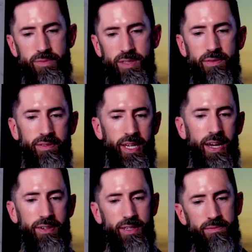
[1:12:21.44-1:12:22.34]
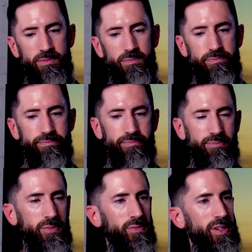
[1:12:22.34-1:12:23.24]
Instead of like having to
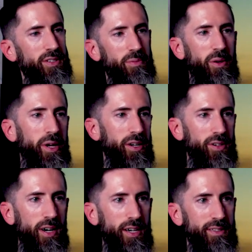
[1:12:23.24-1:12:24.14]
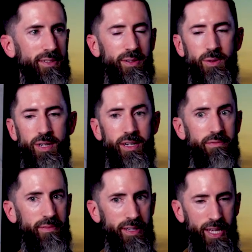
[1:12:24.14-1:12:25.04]
wrestle my way across,
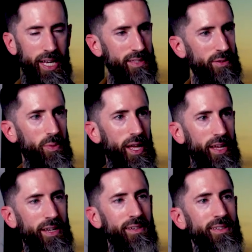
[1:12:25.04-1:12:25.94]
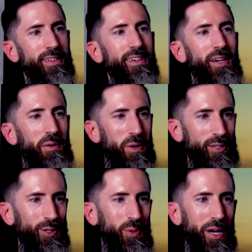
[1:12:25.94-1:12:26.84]
or in the case of a wedding, a
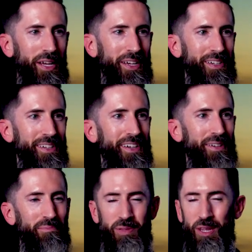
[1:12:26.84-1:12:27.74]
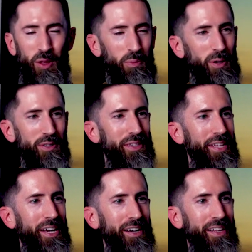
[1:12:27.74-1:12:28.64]
budget wedding, being the only person
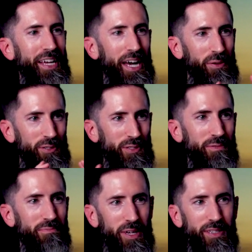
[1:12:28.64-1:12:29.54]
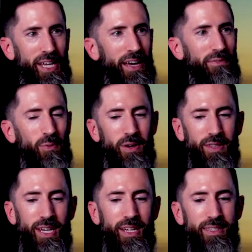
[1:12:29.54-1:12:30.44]
there, like I would just like to have
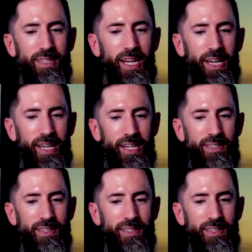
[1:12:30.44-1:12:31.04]
one lens that I can